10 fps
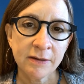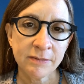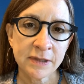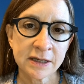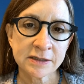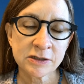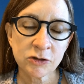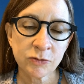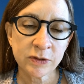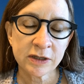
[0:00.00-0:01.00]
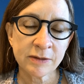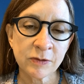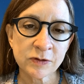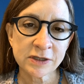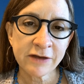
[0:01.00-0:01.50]
me as stupid, the
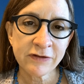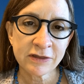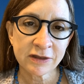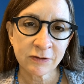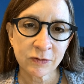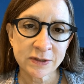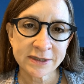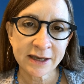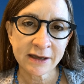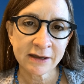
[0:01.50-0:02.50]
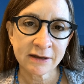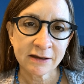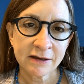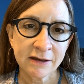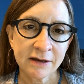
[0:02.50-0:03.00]
most loving thing would say,
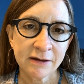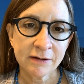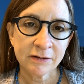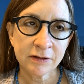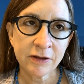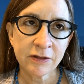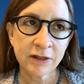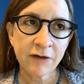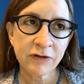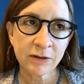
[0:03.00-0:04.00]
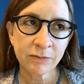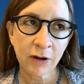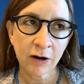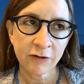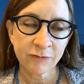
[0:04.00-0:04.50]
loving
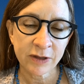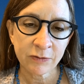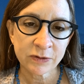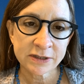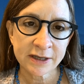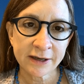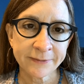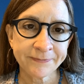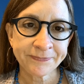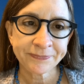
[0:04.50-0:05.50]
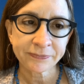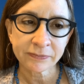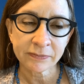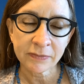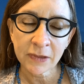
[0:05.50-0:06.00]
part of me would say,
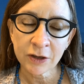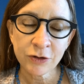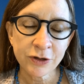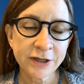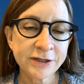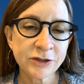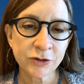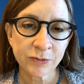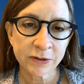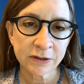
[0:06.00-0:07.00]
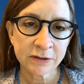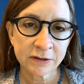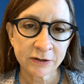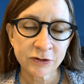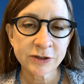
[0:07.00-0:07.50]
you're not stupid,
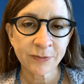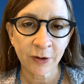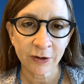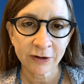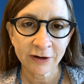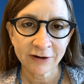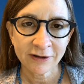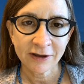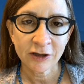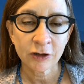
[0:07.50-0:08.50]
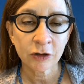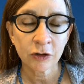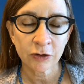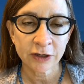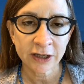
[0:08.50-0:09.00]
you're smart, you're
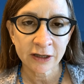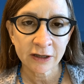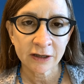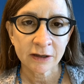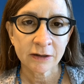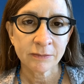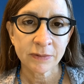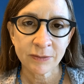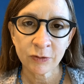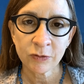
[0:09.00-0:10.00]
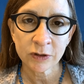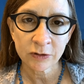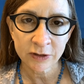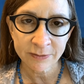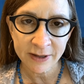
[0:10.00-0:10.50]
learning. People who are
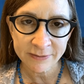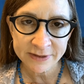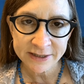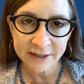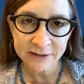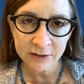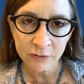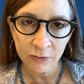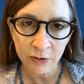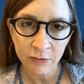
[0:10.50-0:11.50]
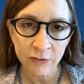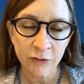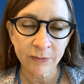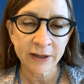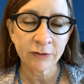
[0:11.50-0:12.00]
learning make mistakes and grow.
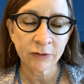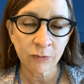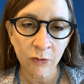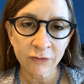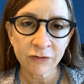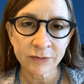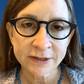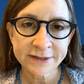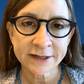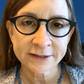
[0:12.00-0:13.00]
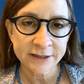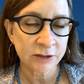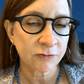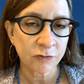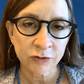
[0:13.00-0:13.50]
You may learn more from this test
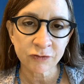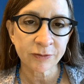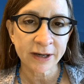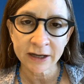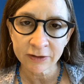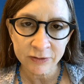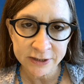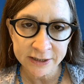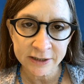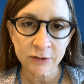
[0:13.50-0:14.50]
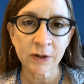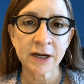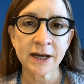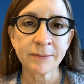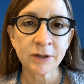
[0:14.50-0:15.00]
than you've learned from any other test that you got
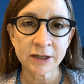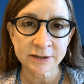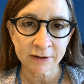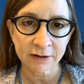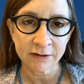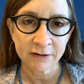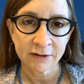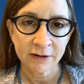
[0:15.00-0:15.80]
an A+ on.